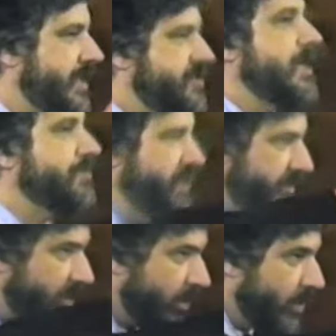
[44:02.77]
except
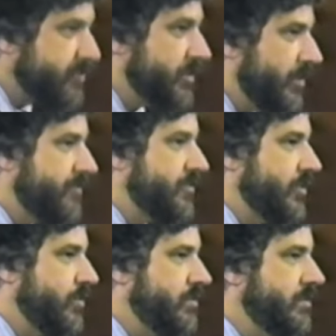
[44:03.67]
in the long term
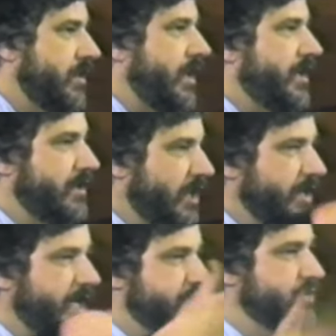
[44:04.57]
through uh,
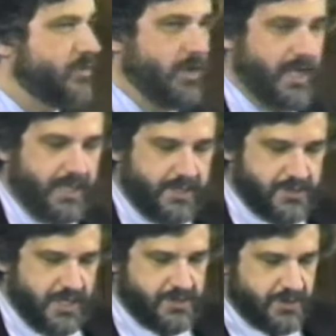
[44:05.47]
lung cancer and related
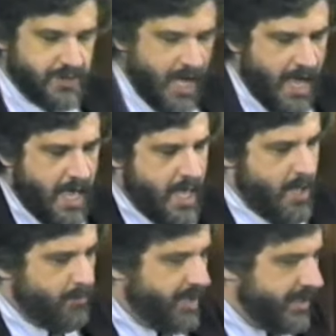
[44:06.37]
diseases.
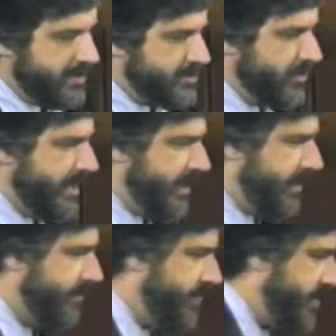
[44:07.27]
But
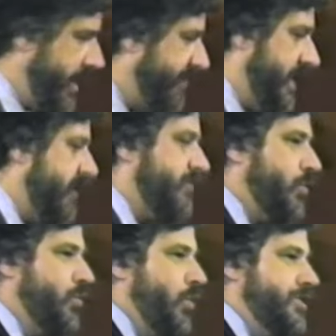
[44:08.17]
during, at the end of
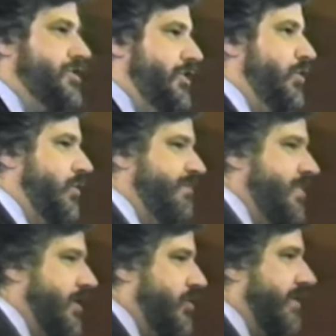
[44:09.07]
World War II,
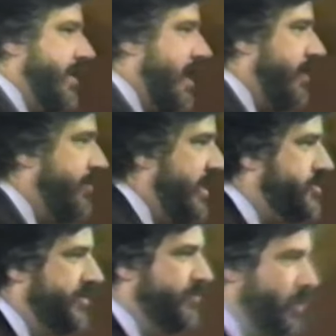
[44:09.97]
during the
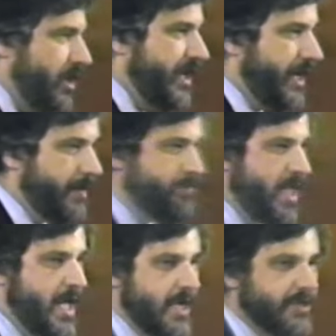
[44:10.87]
occupation of Berlin,
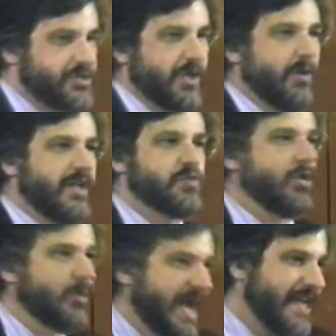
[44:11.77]
cigarettes
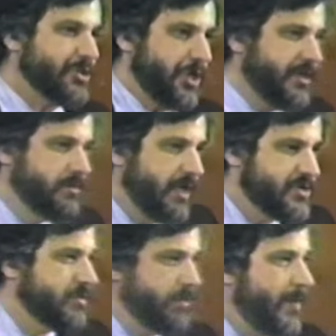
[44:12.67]
were rationed. As a,